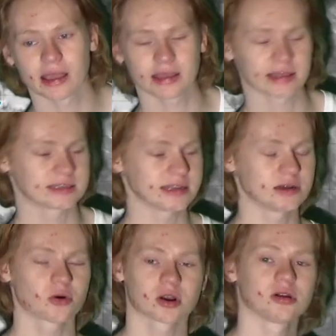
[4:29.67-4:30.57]
gets
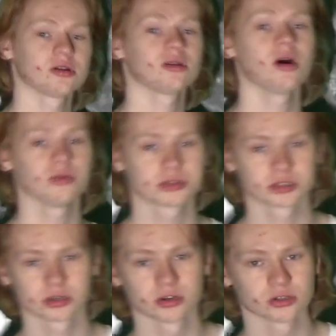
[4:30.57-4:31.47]
anywhere close
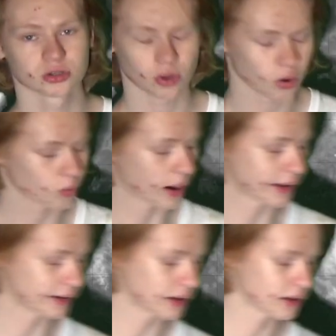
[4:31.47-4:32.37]
to the
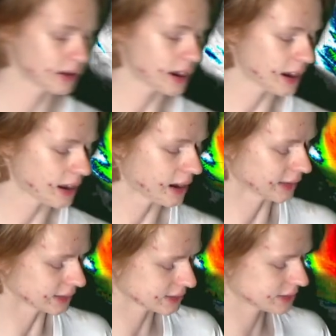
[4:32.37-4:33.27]
Hawaiian
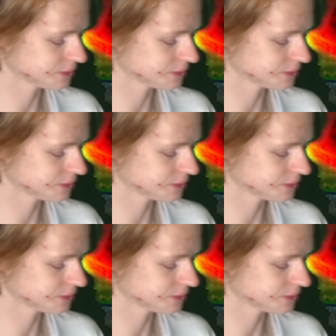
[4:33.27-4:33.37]
Islands.